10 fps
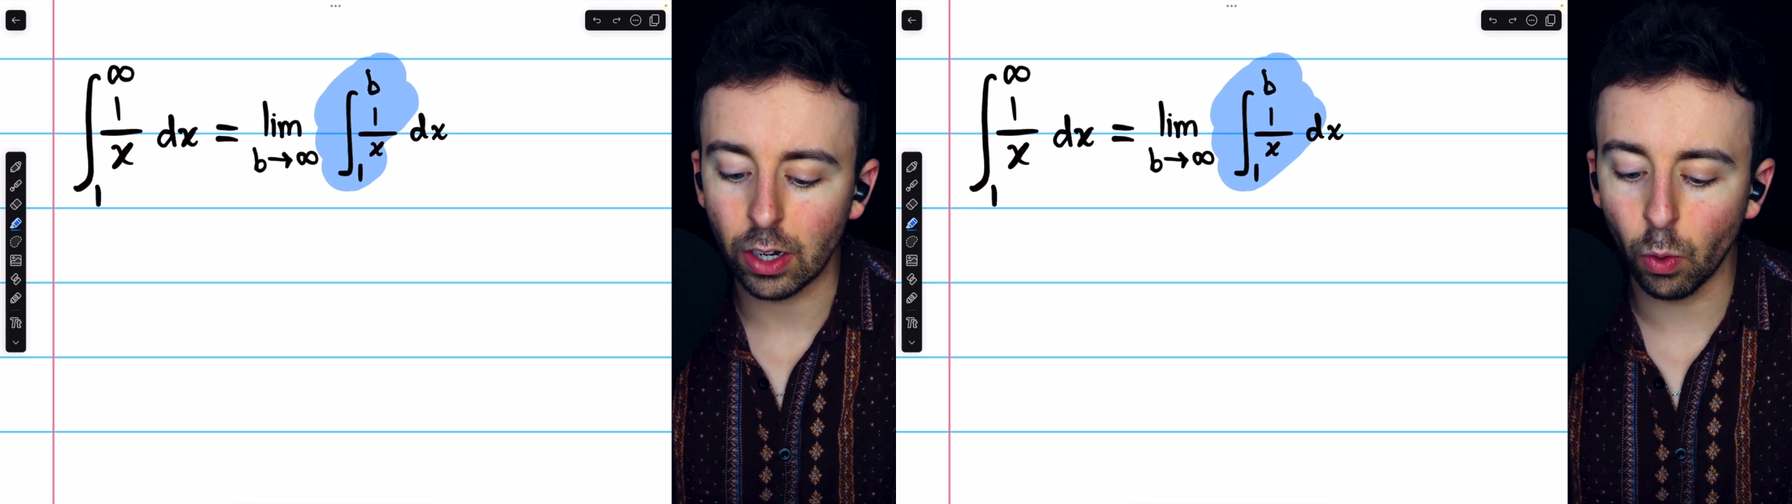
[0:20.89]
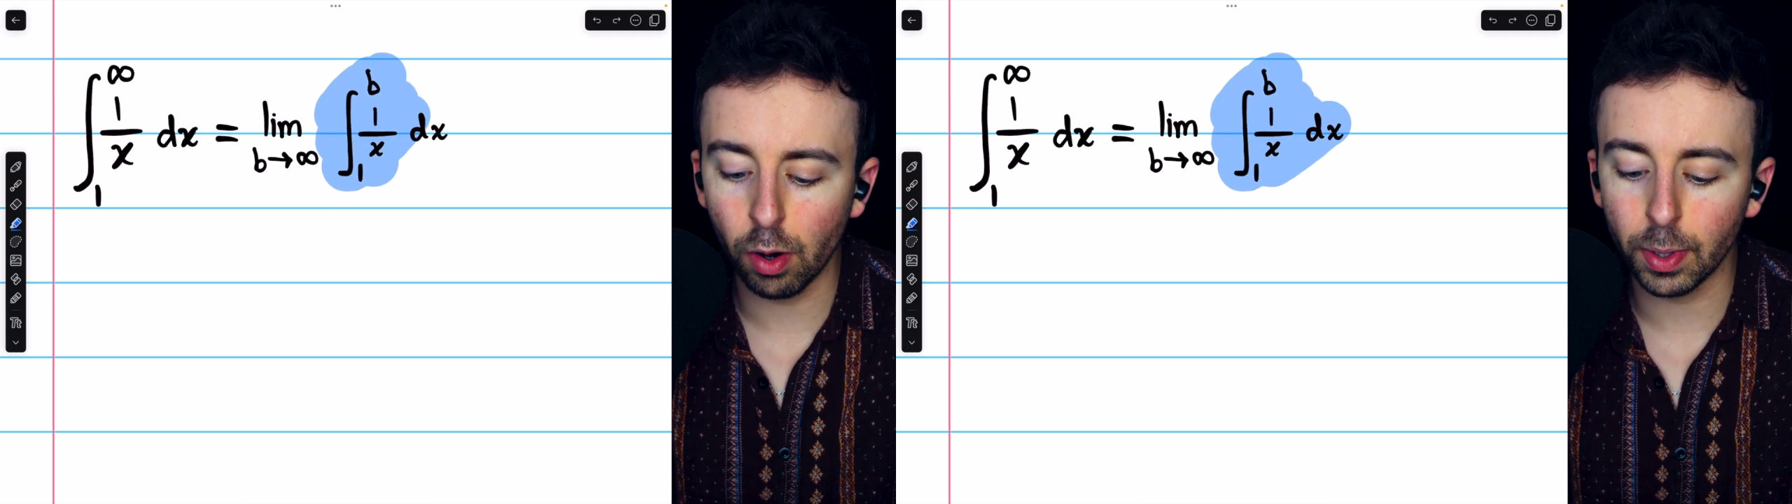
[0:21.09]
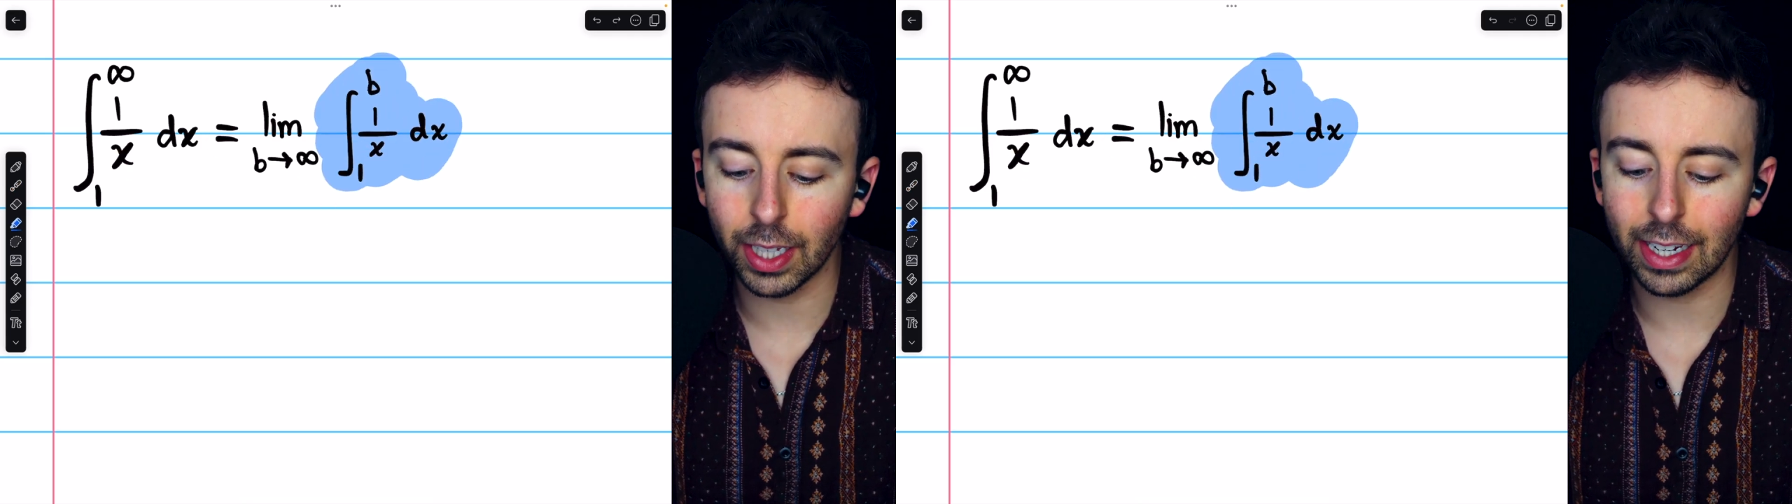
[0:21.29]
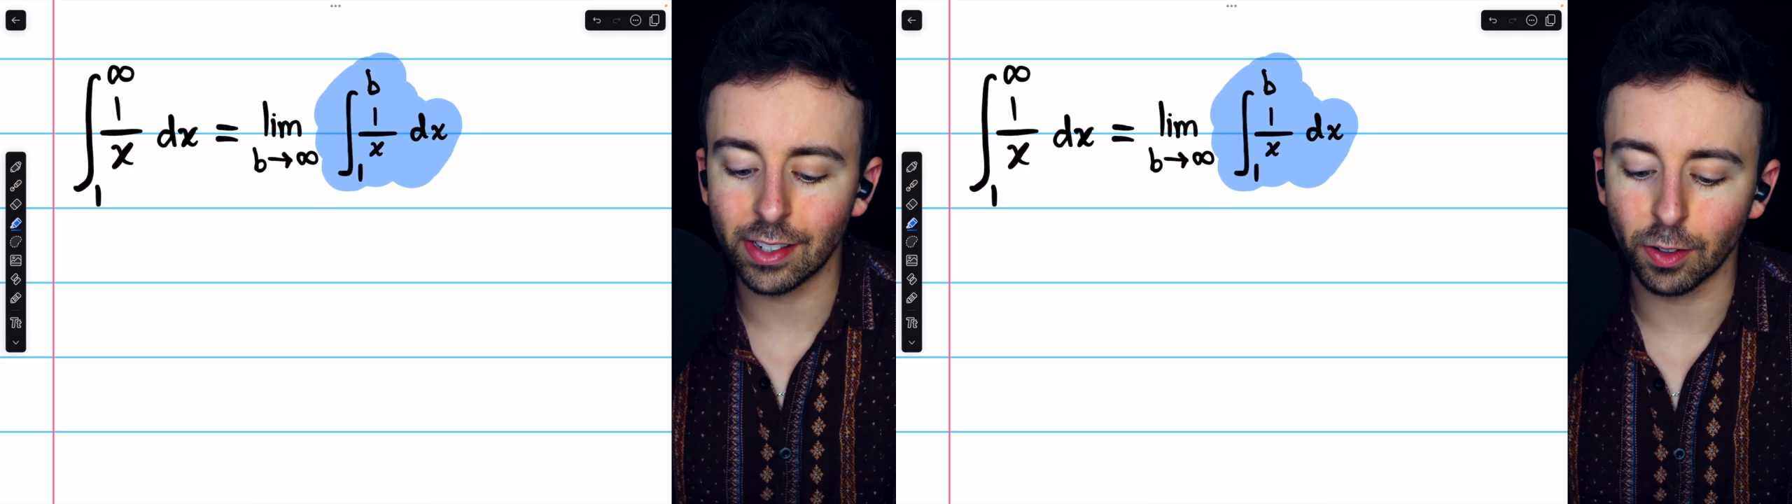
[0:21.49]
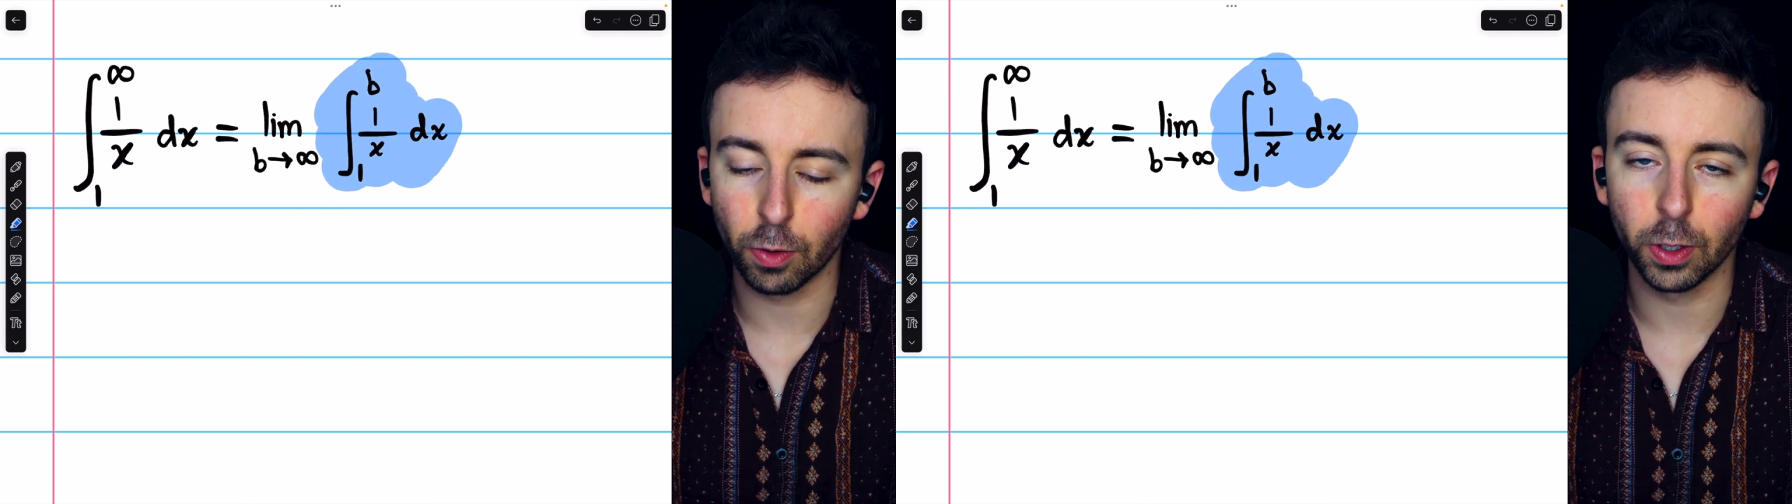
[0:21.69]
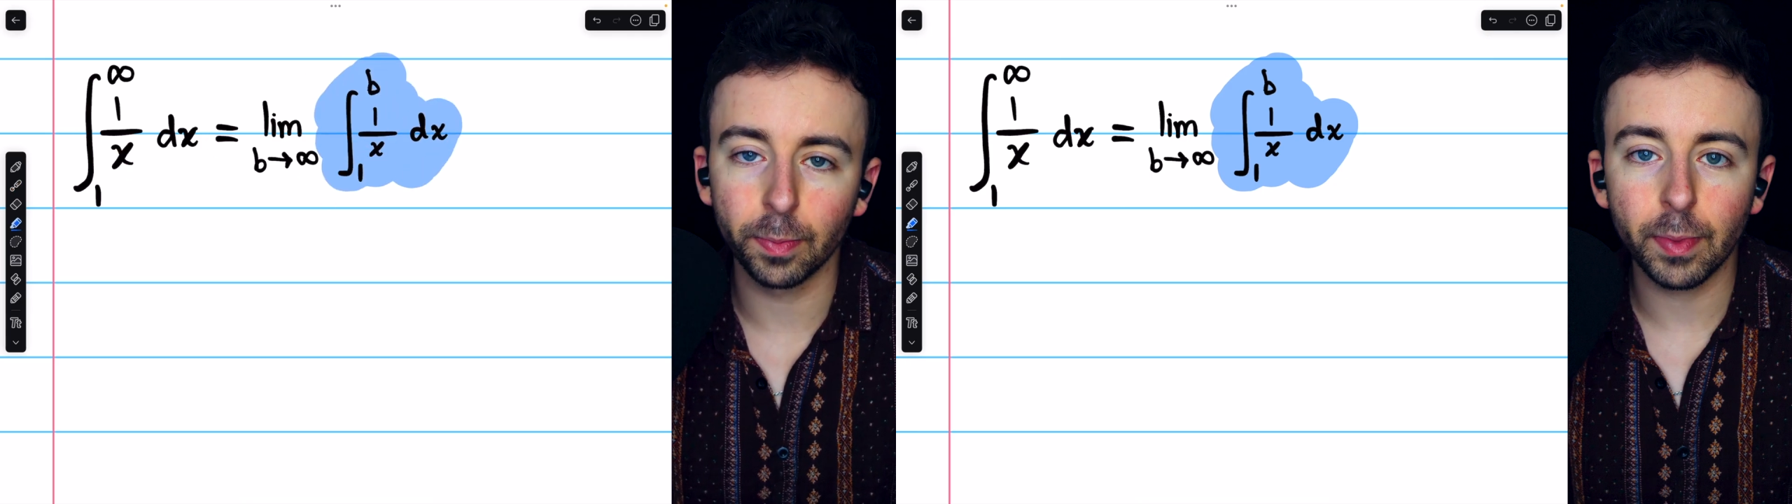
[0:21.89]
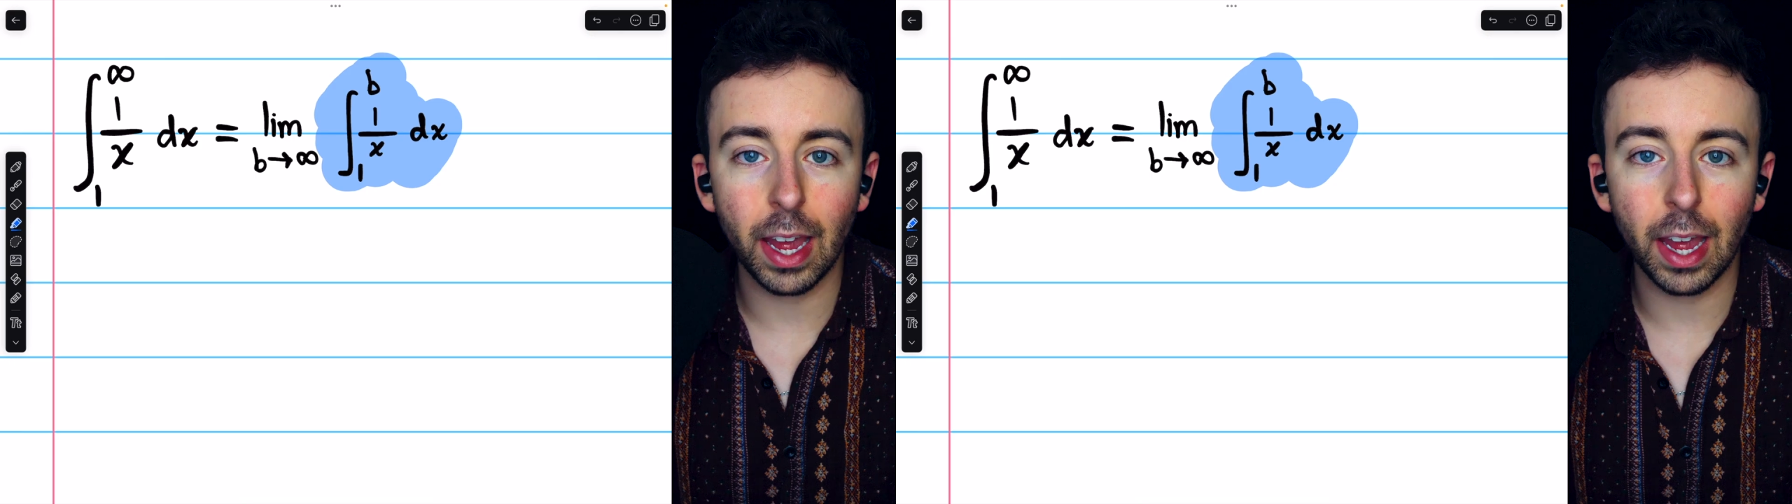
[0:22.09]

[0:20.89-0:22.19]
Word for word: normal integral,